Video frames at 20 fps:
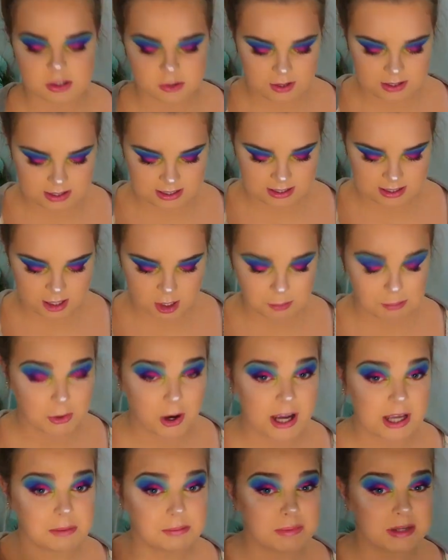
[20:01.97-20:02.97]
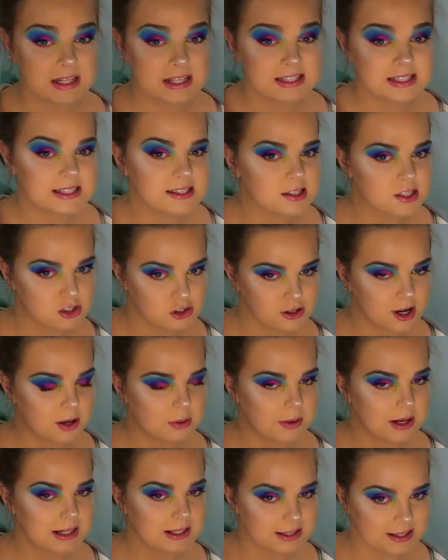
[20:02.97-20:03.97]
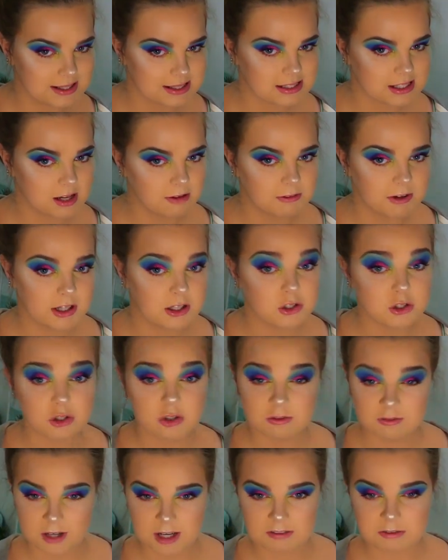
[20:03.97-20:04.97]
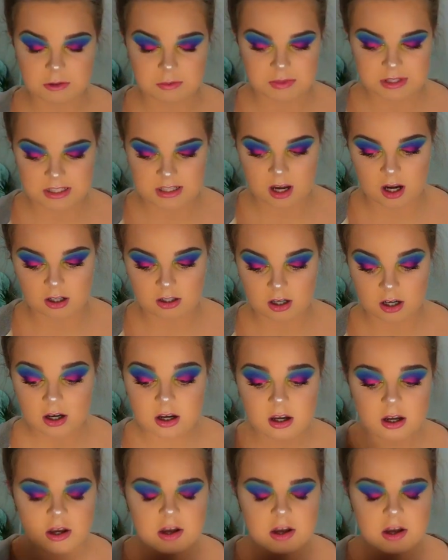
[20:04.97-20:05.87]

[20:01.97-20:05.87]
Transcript: So I think like buying minis is a great way to discover a new favourite mascara.